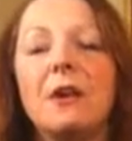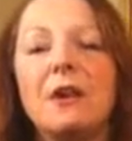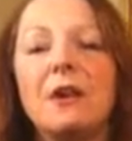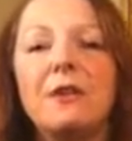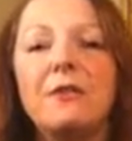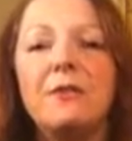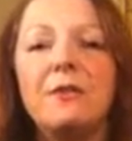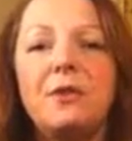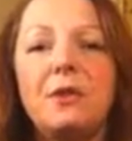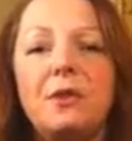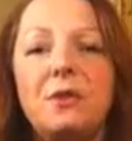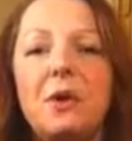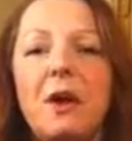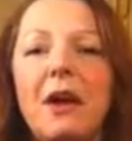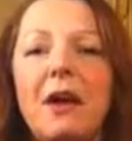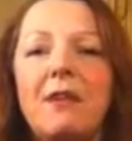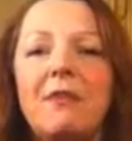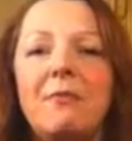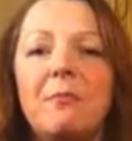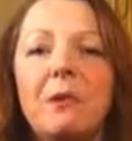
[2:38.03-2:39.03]
if you
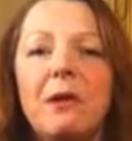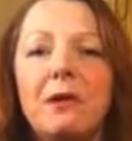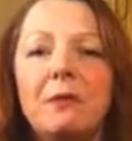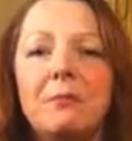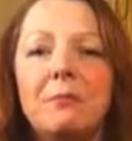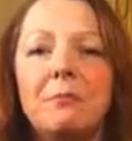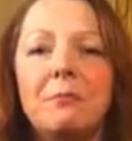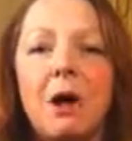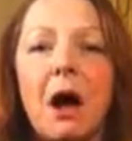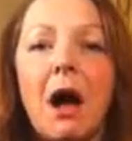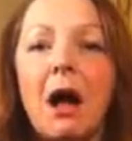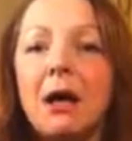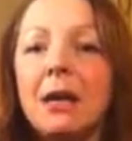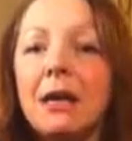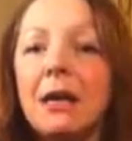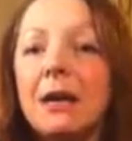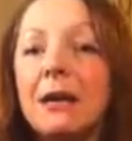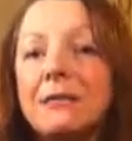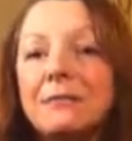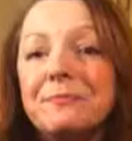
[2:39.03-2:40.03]
have been
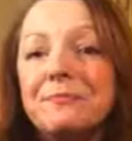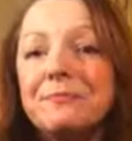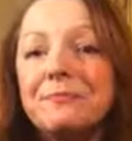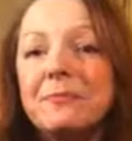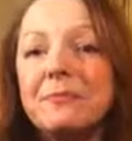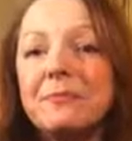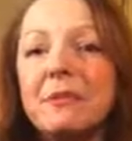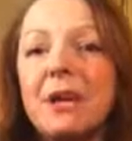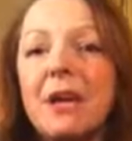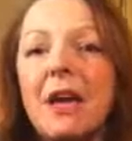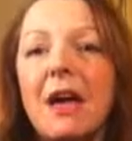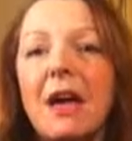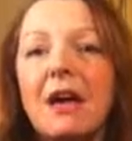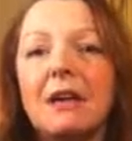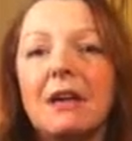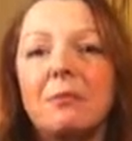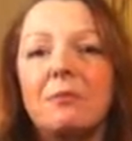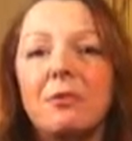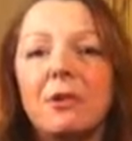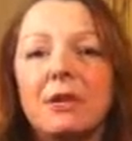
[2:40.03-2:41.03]
balking
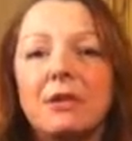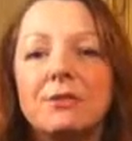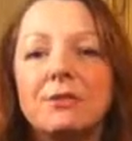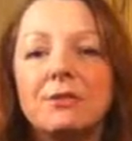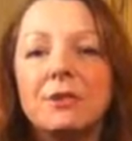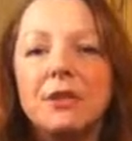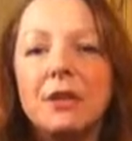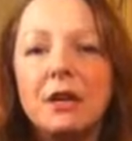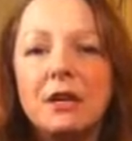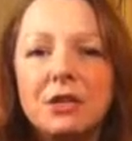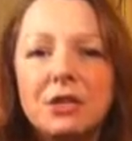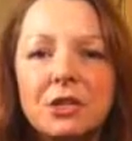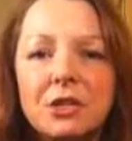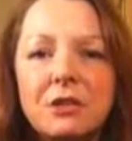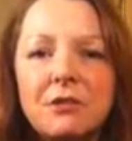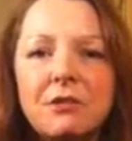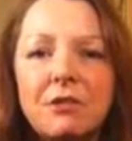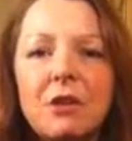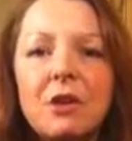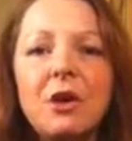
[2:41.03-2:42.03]
at a price
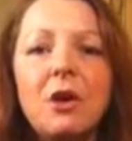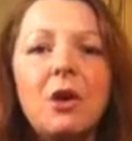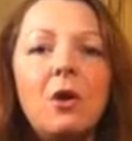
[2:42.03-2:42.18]
reduction,